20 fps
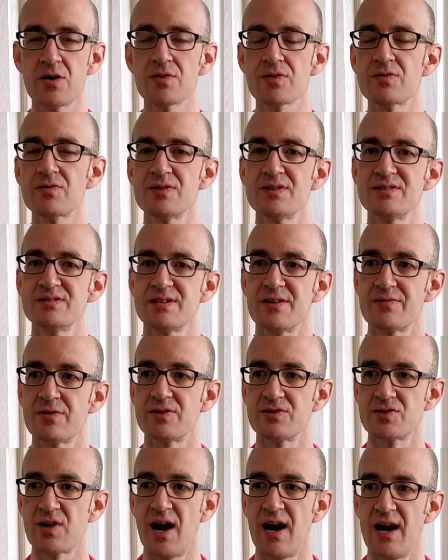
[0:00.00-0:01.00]
through these different
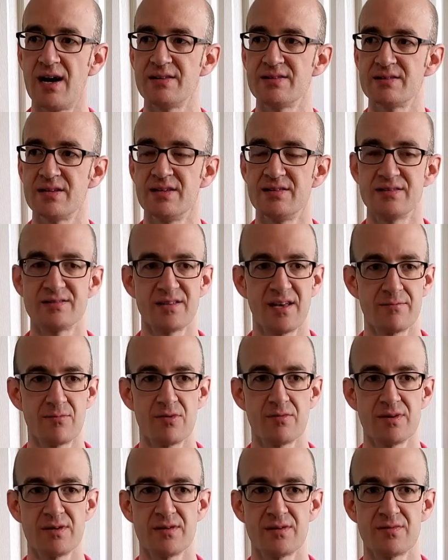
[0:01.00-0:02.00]
triads in the same way
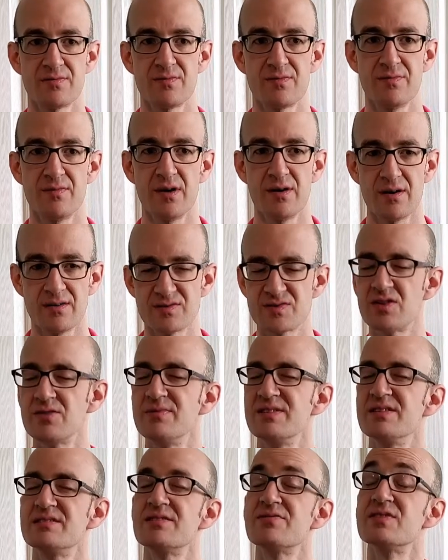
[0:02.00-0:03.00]
we did, or excuse me,
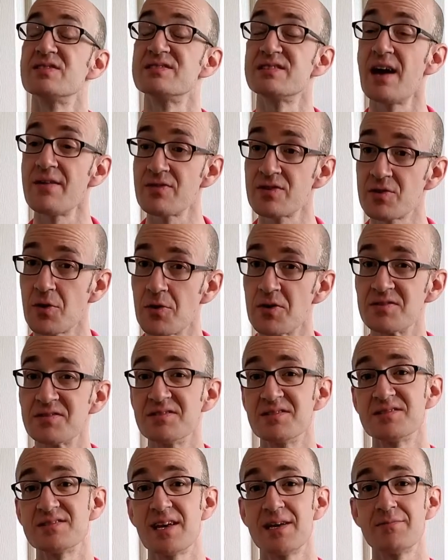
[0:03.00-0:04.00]
the different 7th chords in
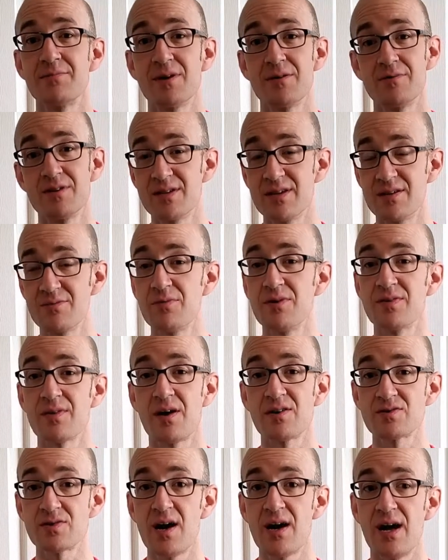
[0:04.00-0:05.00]
the same way we did with our
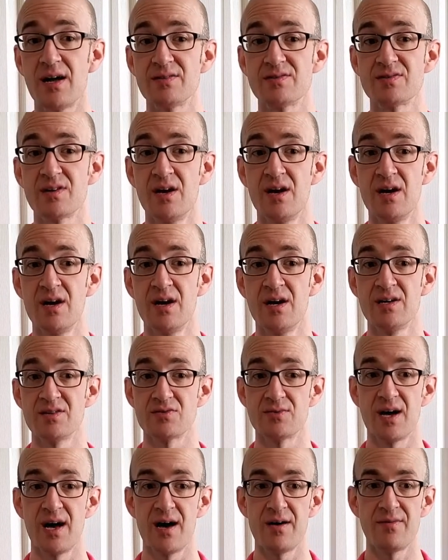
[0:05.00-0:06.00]
triads. So
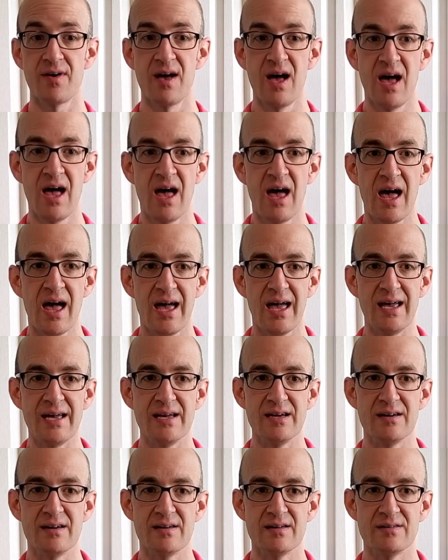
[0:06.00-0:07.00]
we have
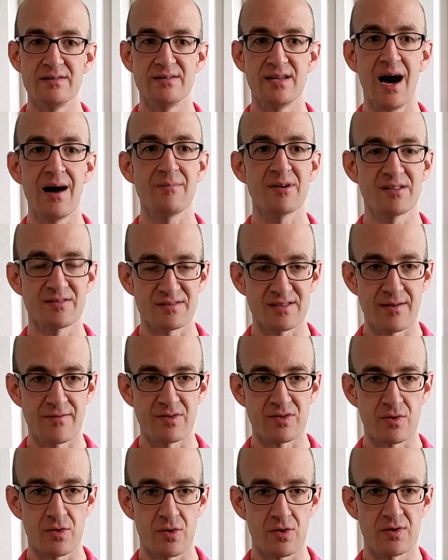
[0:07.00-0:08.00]
a dominant
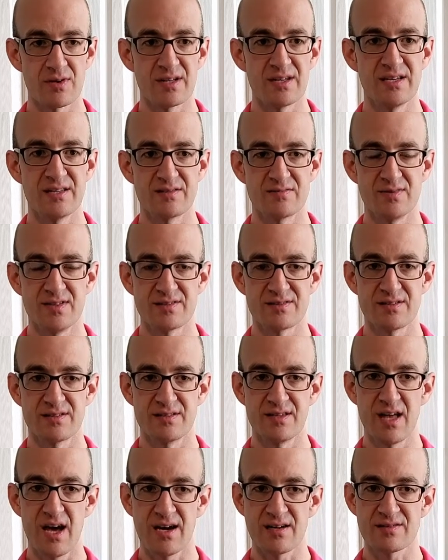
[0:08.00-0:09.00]
7th chord is listed
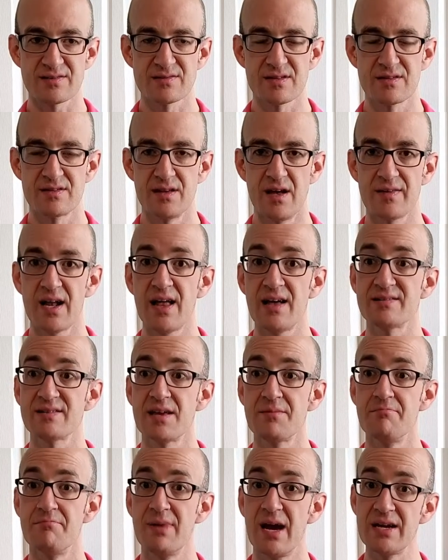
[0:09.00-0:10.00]
next. Now that has a
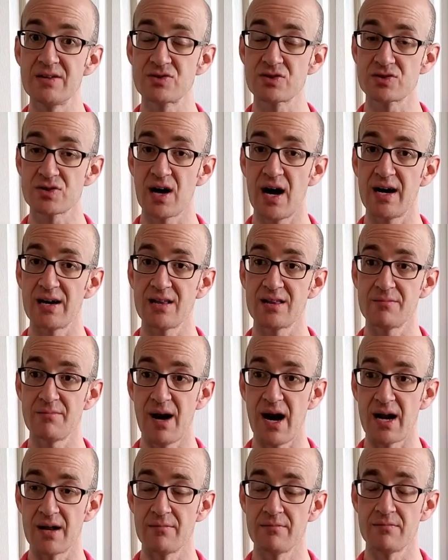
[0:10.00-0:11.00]
major triad on the
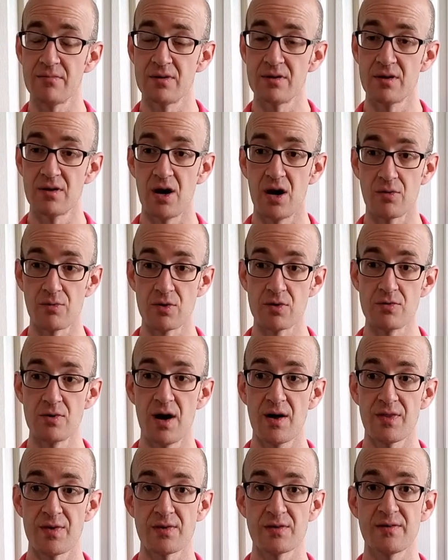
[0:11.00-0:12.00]
bottom, a root, a
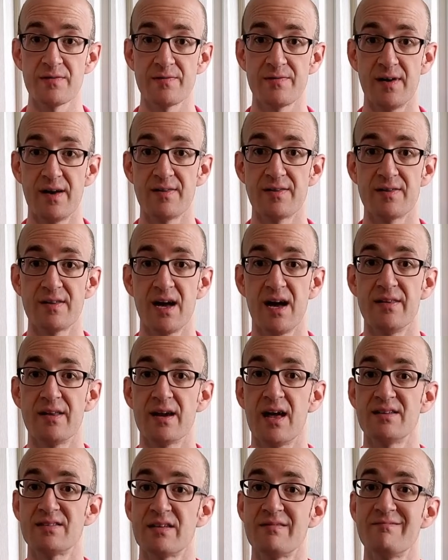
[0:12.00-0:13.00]
third, and a fifth, and then it
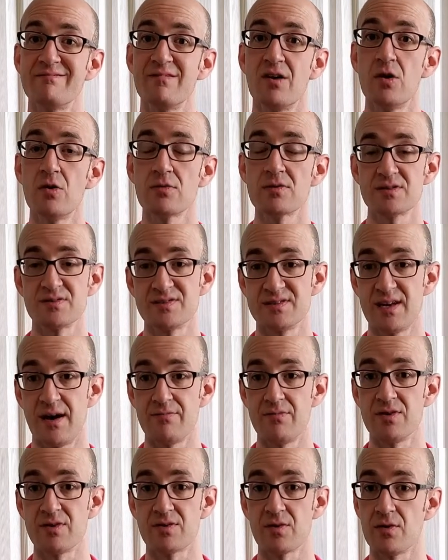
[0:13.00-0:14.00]
has a lowered
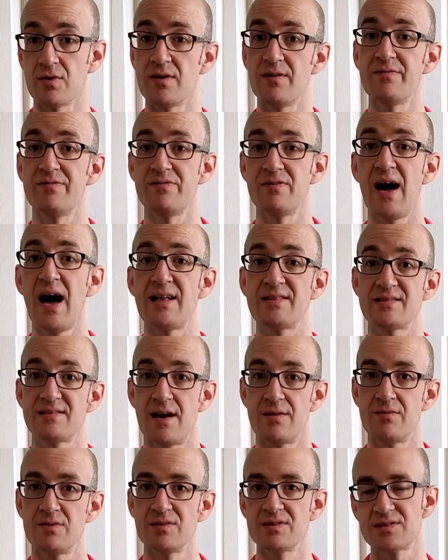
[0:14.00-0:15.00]
7th, or a flat
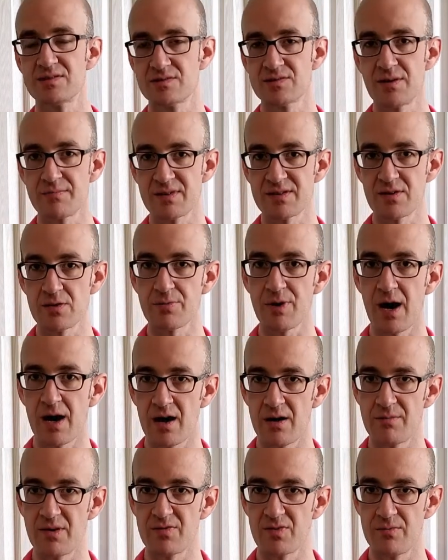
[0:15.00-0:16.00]
7. This is something you'll probably all
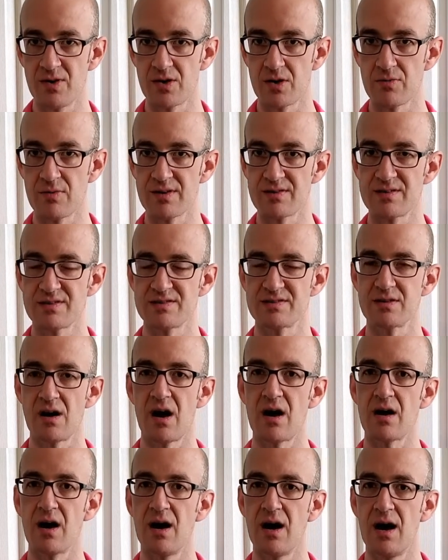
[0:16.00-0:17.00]
be familiar with. This is
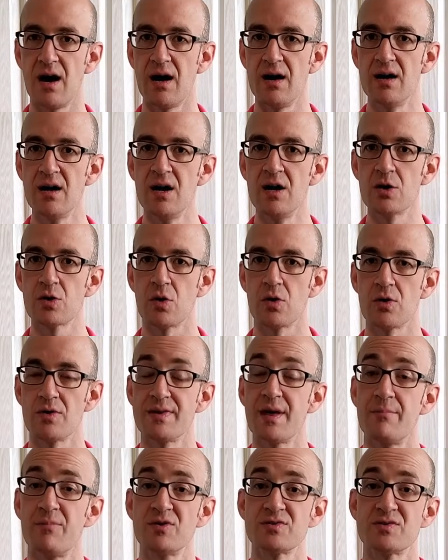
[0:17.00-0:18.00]
our chord
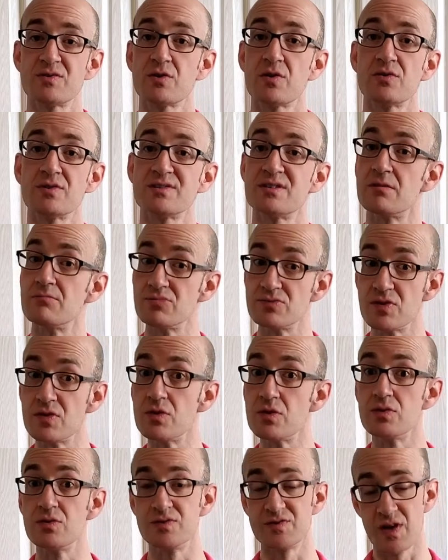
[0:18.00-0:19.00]
that most of the chords in a
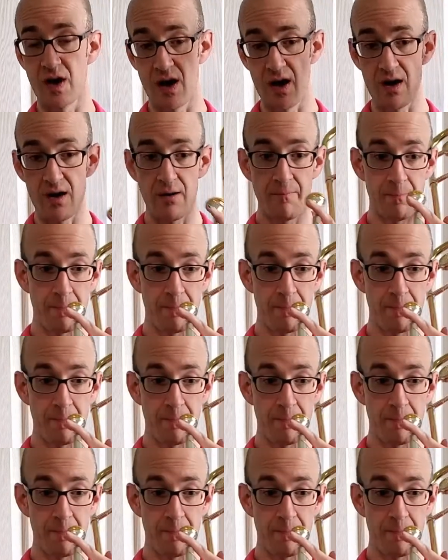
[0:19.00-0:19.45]
blues are.